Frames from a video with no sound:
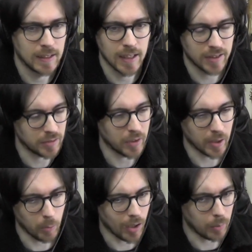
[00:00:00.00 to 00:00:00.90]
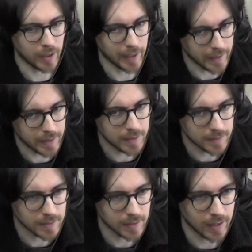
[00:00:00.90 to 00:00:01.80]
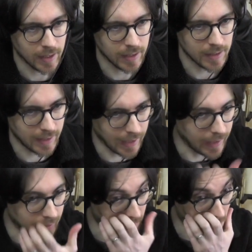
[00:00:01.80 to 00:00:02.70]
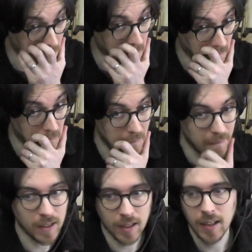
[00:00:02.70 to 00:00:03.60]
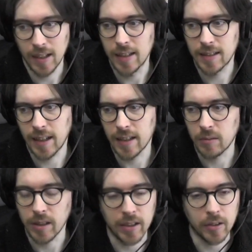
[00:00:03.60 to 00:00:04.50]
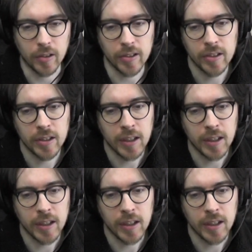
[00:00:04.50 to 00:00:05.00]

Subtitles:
This is really well played. Yeah, this guy, This guy's really good.